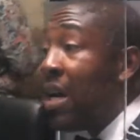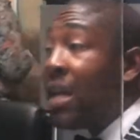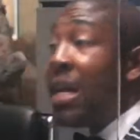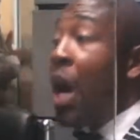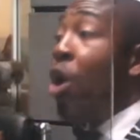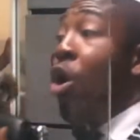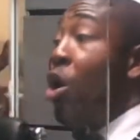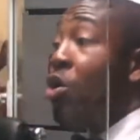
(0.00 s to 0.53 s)

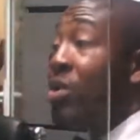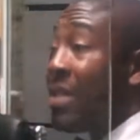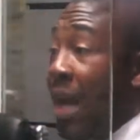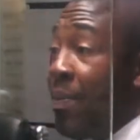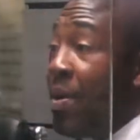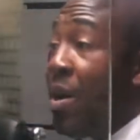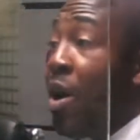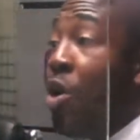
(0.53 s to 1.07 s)
Now hold on
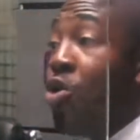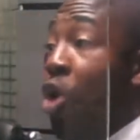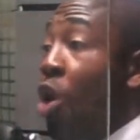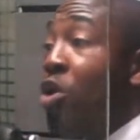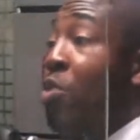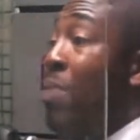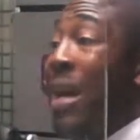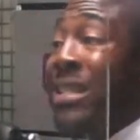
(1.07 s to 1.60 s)
sebi.
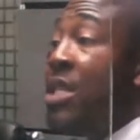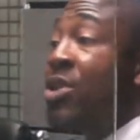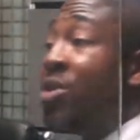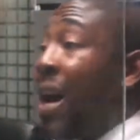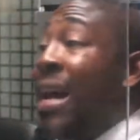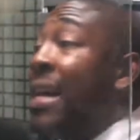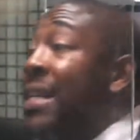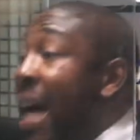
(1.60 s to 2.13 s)
Road room margin
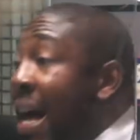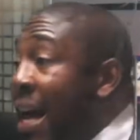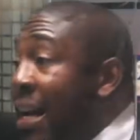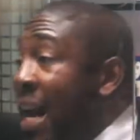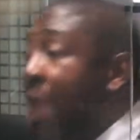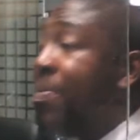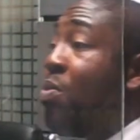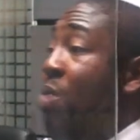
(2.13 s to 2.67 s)
square and yeah.
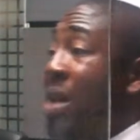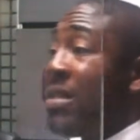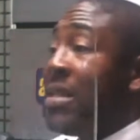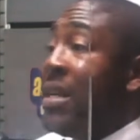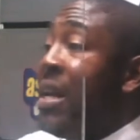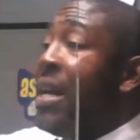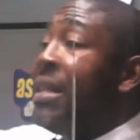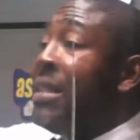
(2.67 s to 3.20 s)
Ne be one
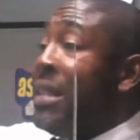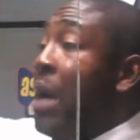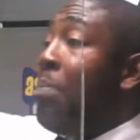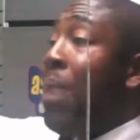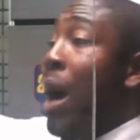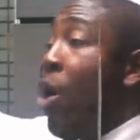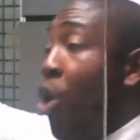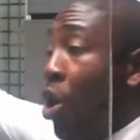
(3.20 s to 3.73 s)
see
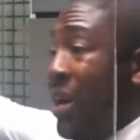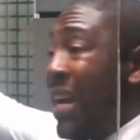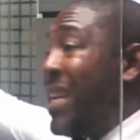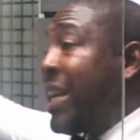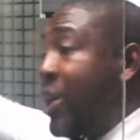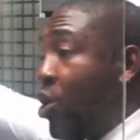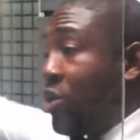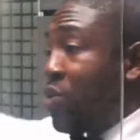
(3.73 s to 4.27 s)
chamber hall,
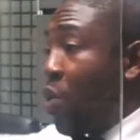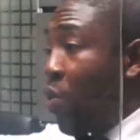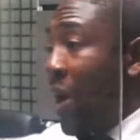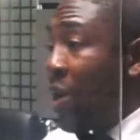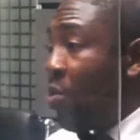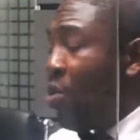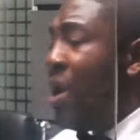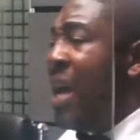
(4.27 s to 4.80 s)
any kiosk or
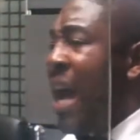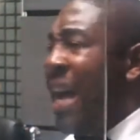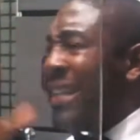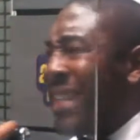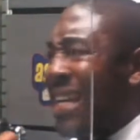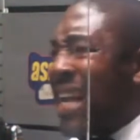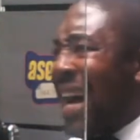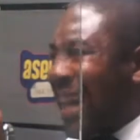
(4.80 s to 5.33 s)
quantum,
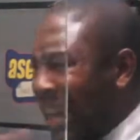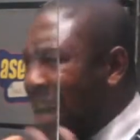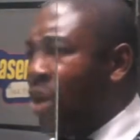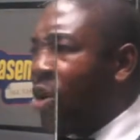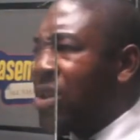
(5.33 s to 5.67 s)
and ne ya clear